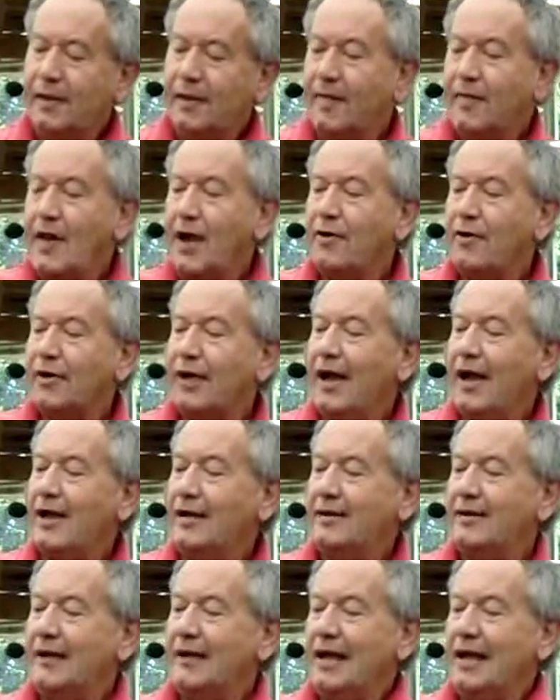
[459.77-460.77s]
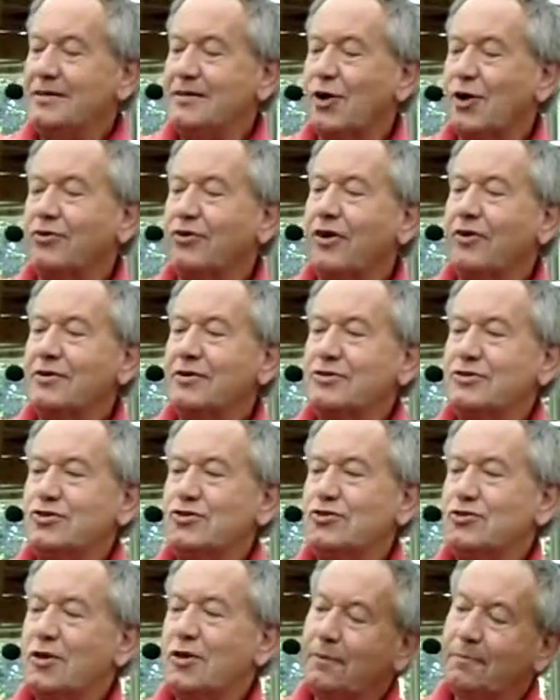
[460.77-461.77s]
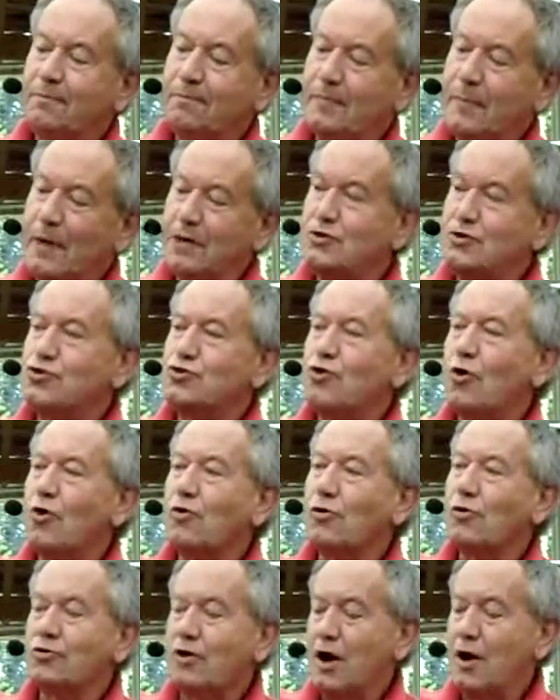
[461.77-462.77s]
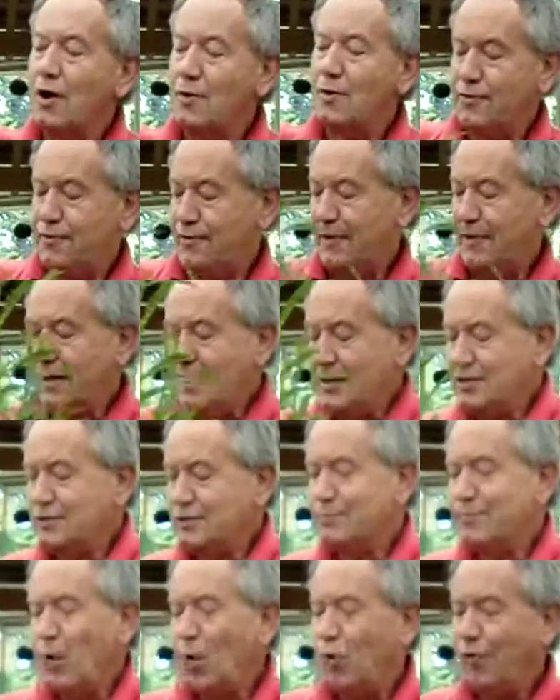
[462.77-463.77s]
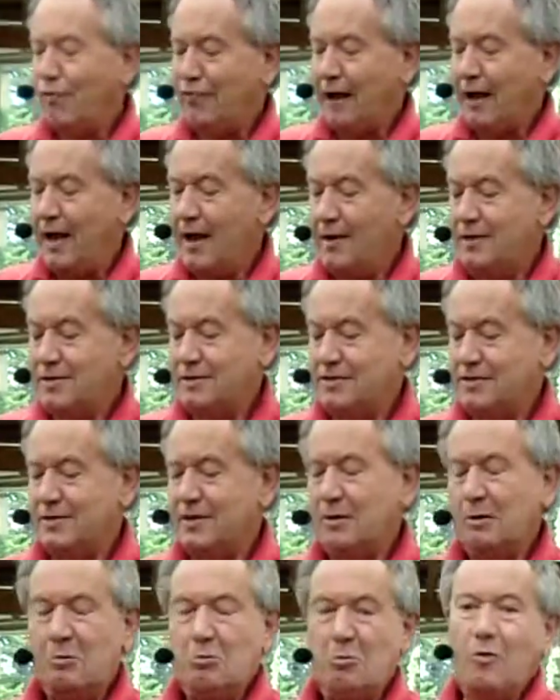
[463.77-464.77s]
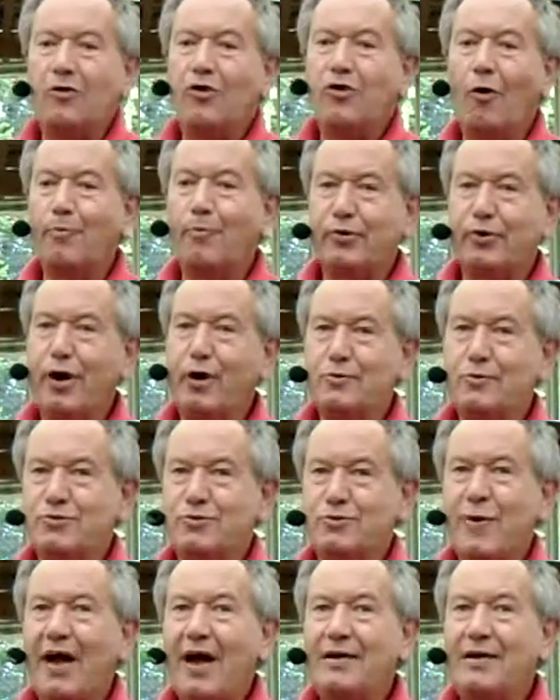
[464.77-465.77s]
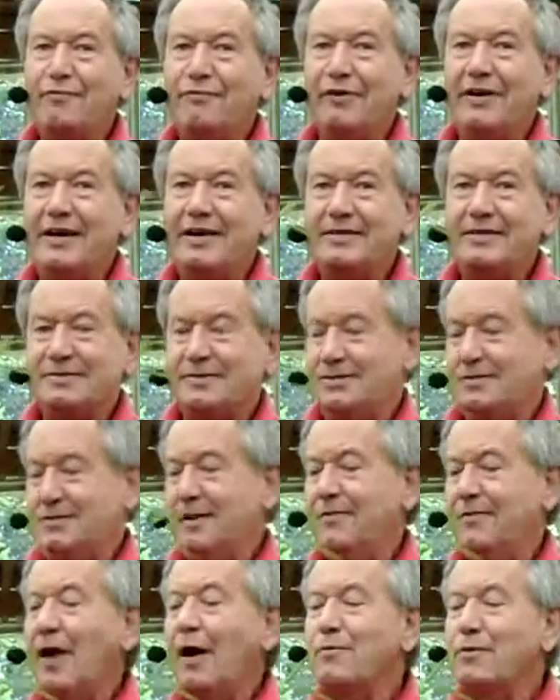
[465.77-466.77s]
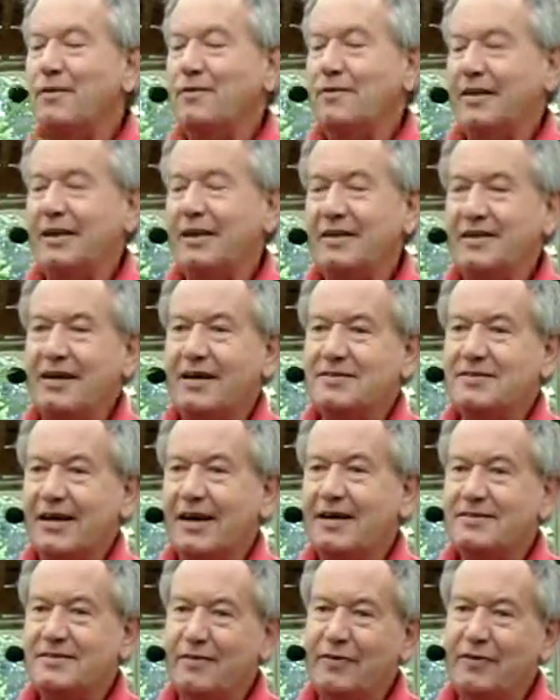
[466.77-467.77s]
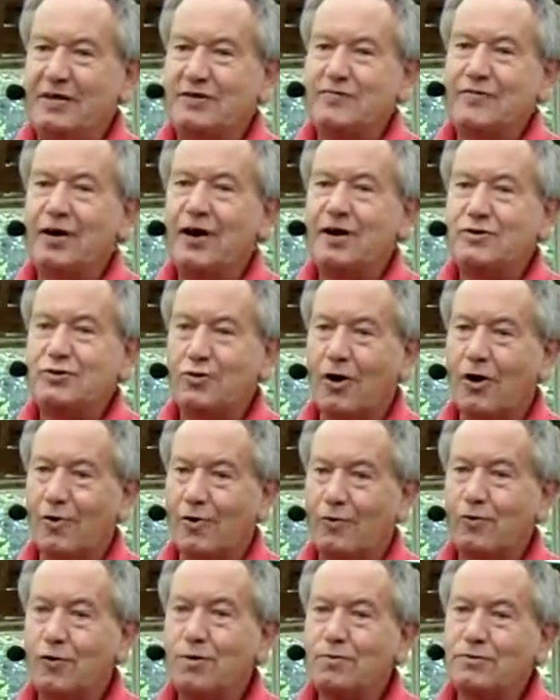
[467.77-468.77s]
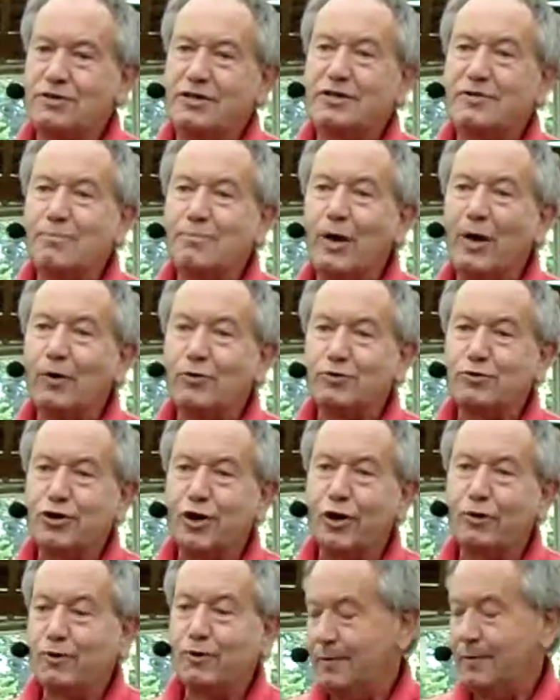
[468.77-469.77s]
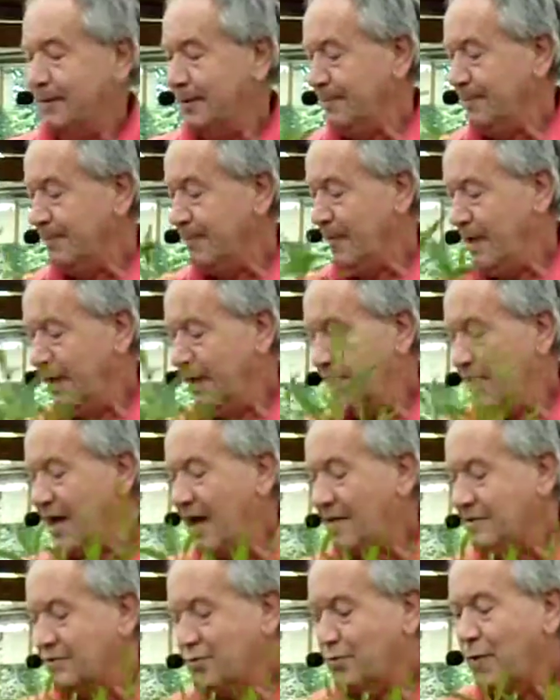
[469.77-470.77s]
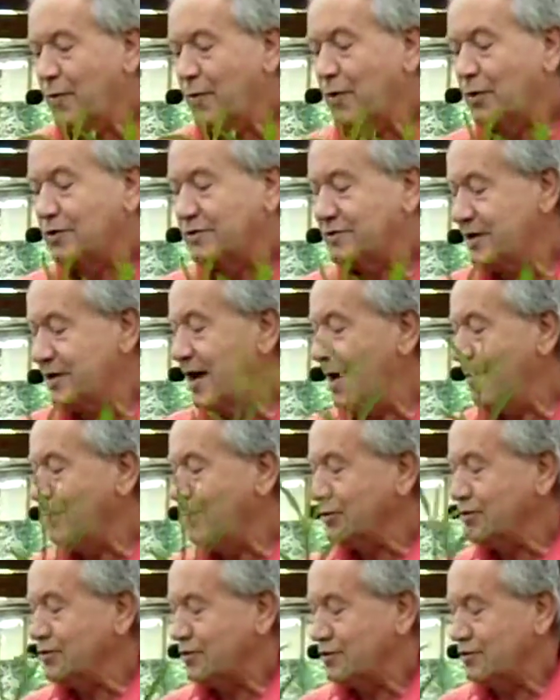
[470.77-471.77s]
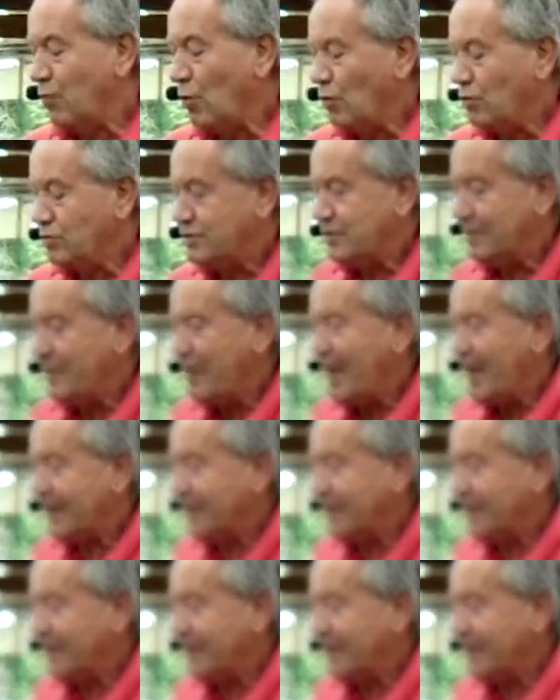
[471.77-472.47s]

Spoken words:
There again, it's got nice strong growth, small flowers, not prone to aphids. The only thing it does get if it's very dry at the roots is mildew. That we would put towards the back